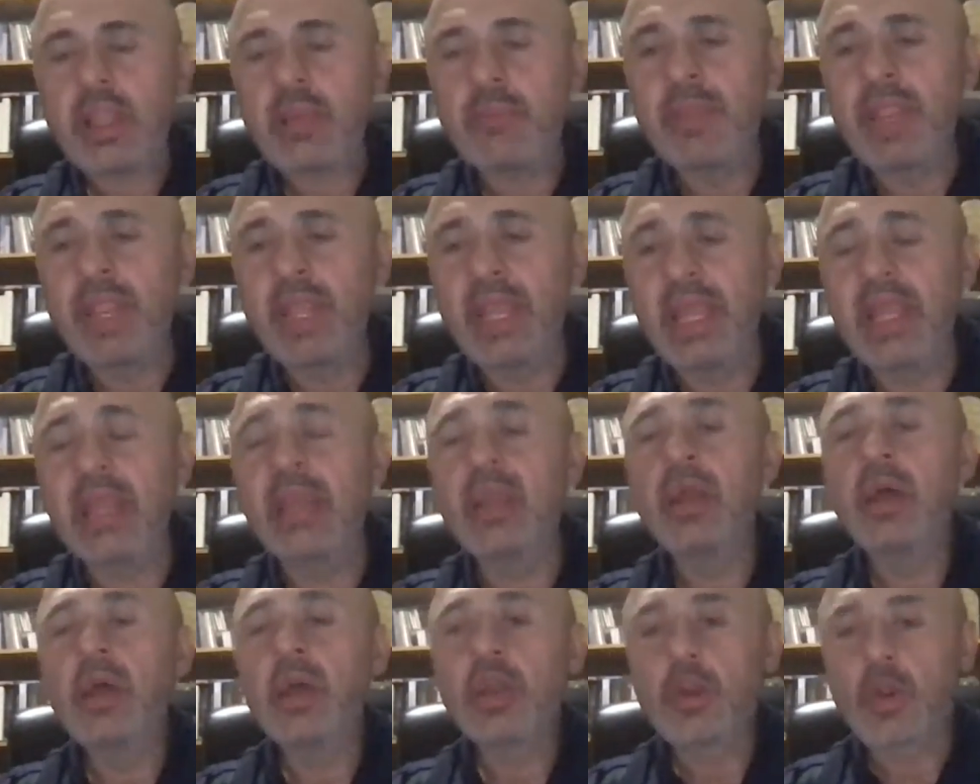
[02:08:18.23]

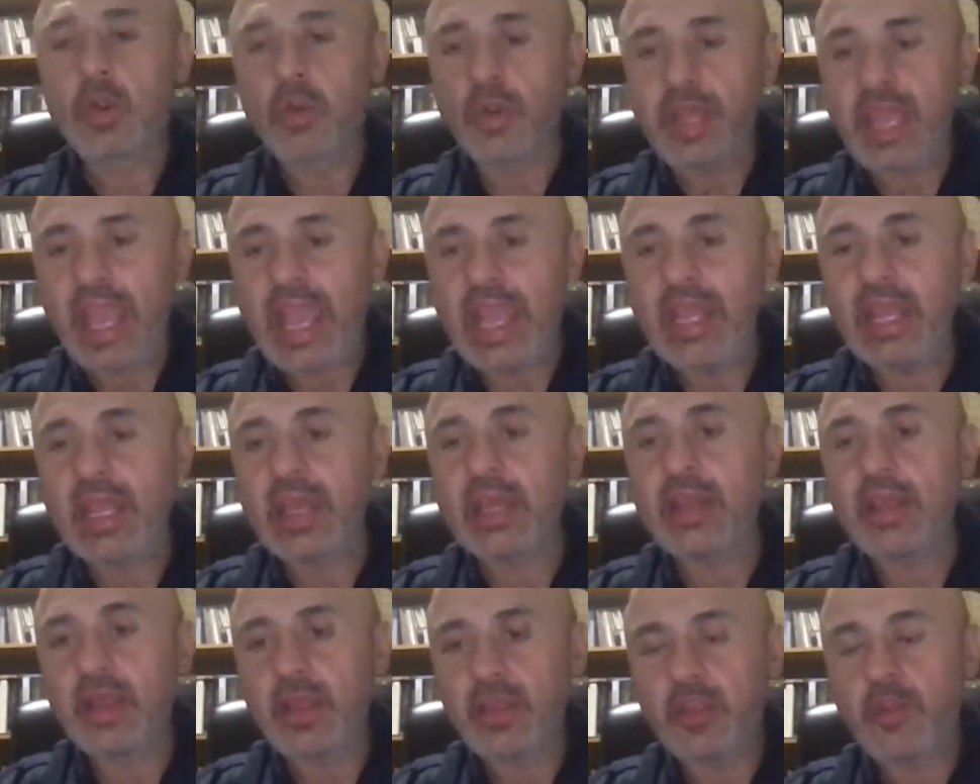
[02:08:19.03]
Meaning
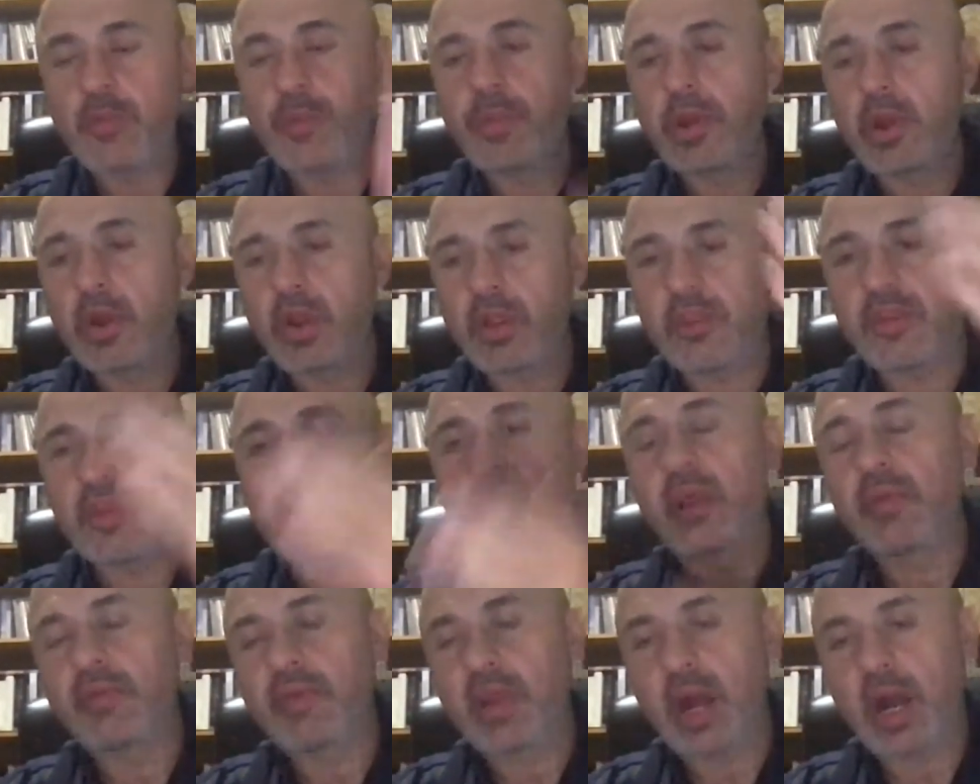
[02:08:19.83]
created spirit
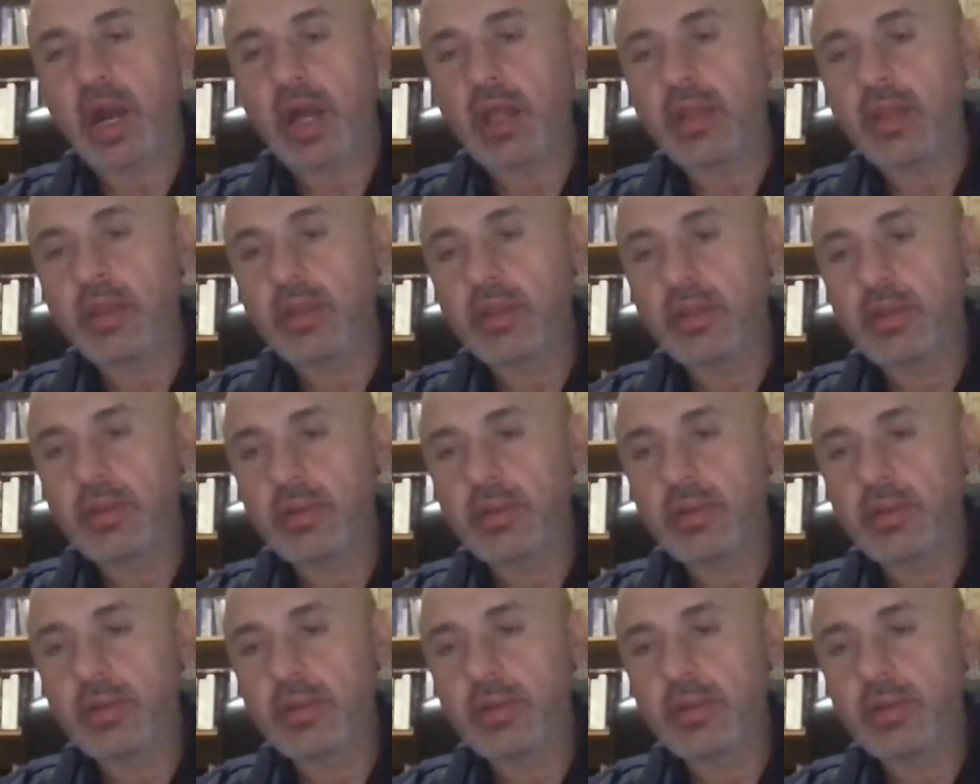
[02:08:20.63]
son of God.